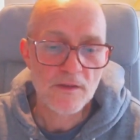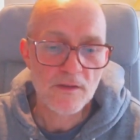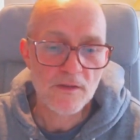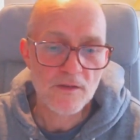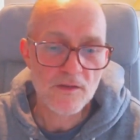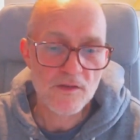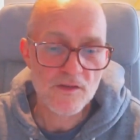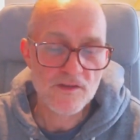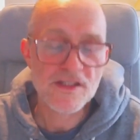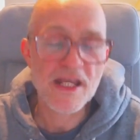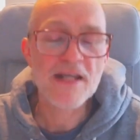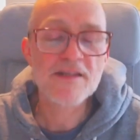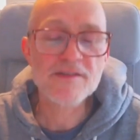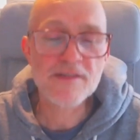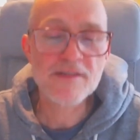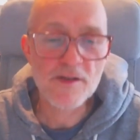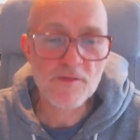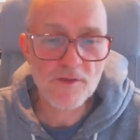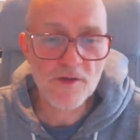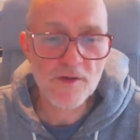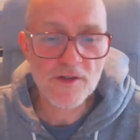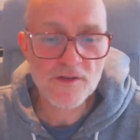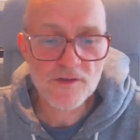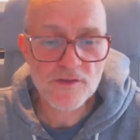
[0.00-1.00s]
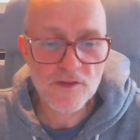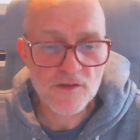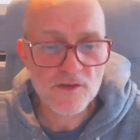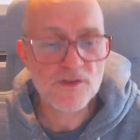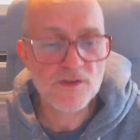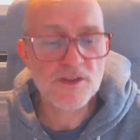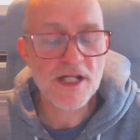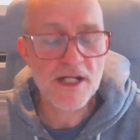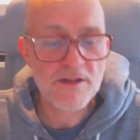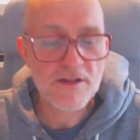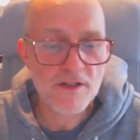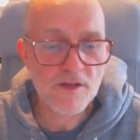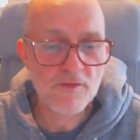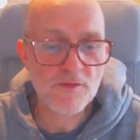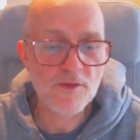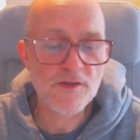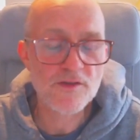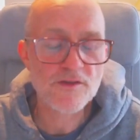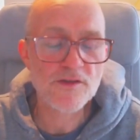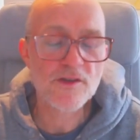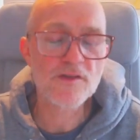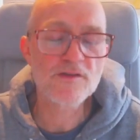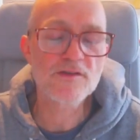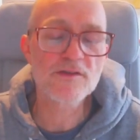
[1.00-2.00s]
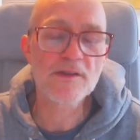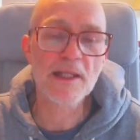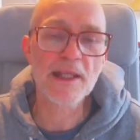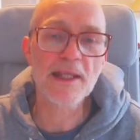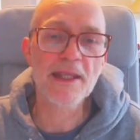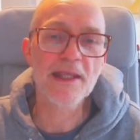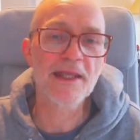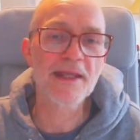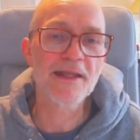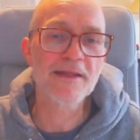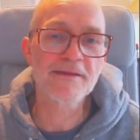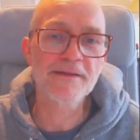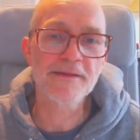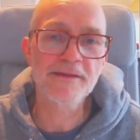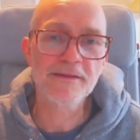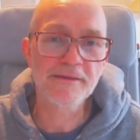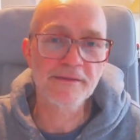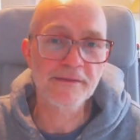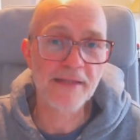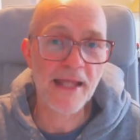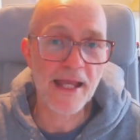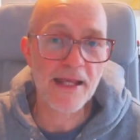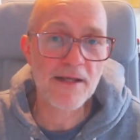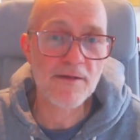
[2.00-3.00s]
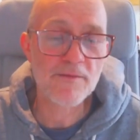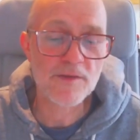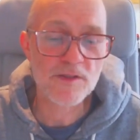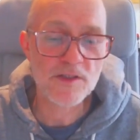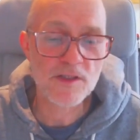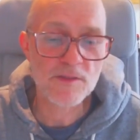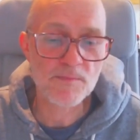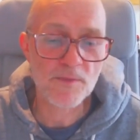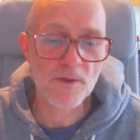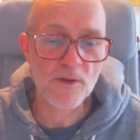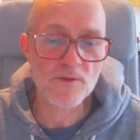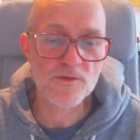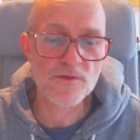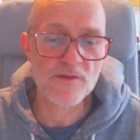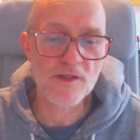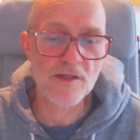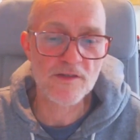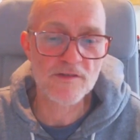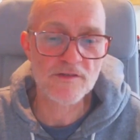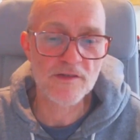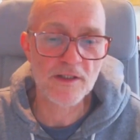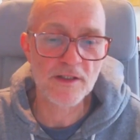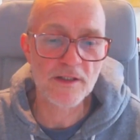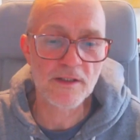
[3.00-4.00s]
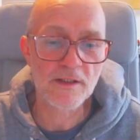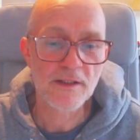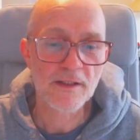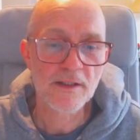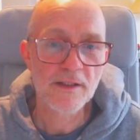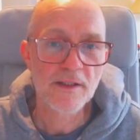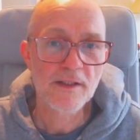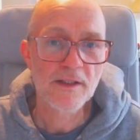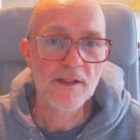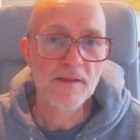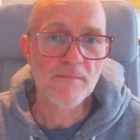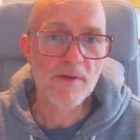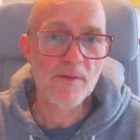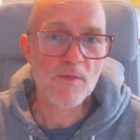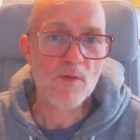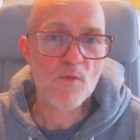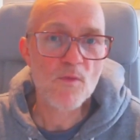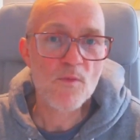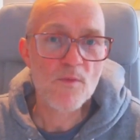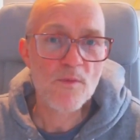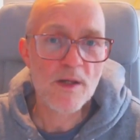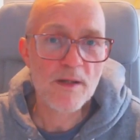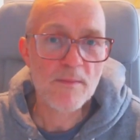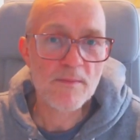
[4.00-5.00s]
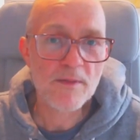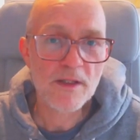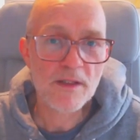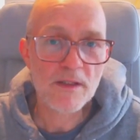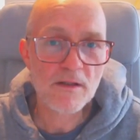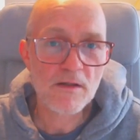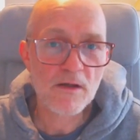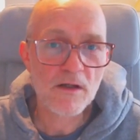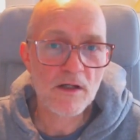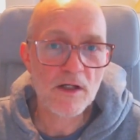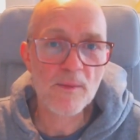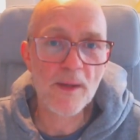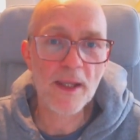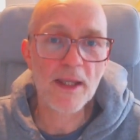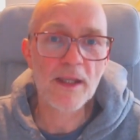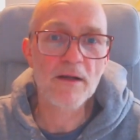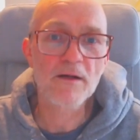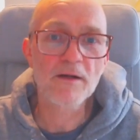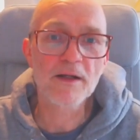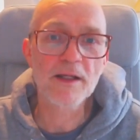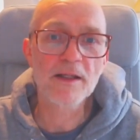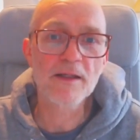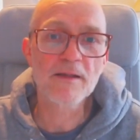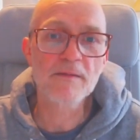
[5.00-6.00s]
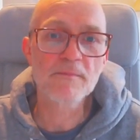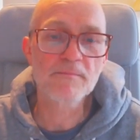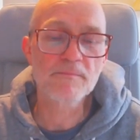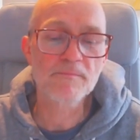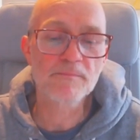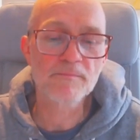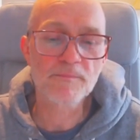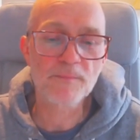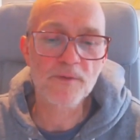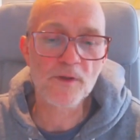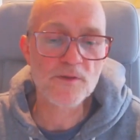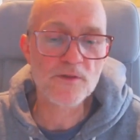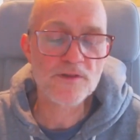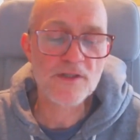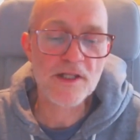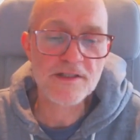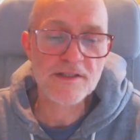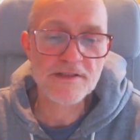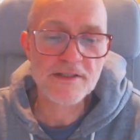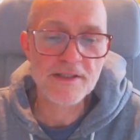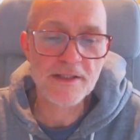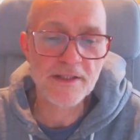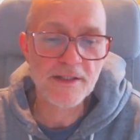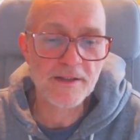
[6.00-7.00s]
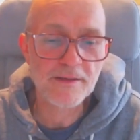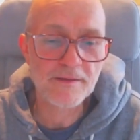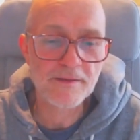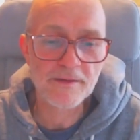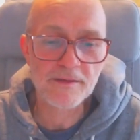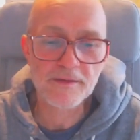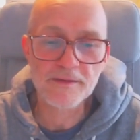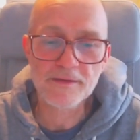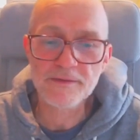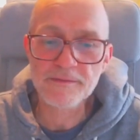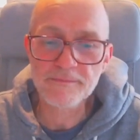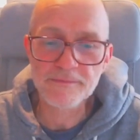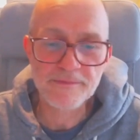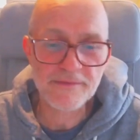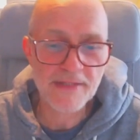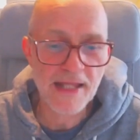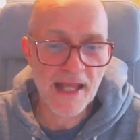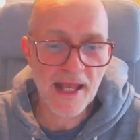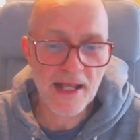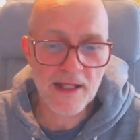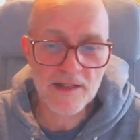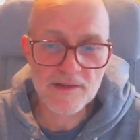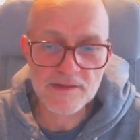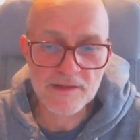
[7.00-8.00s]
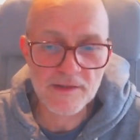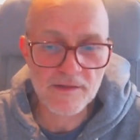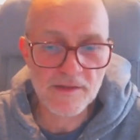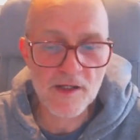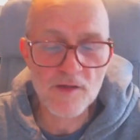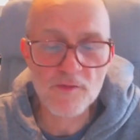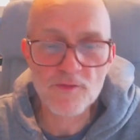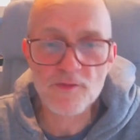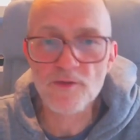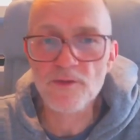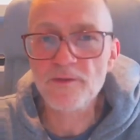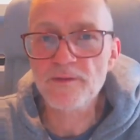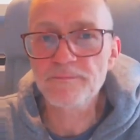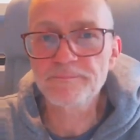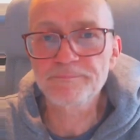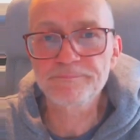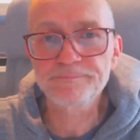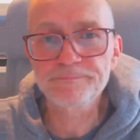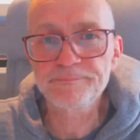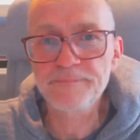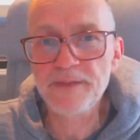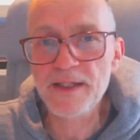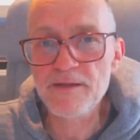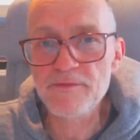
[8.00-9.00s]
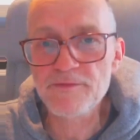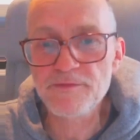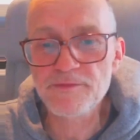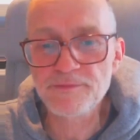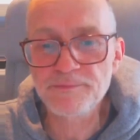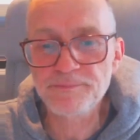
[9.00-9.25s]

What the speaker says: sex differences or gender differences in language processing, maybe women are quicker in processing text and therefore have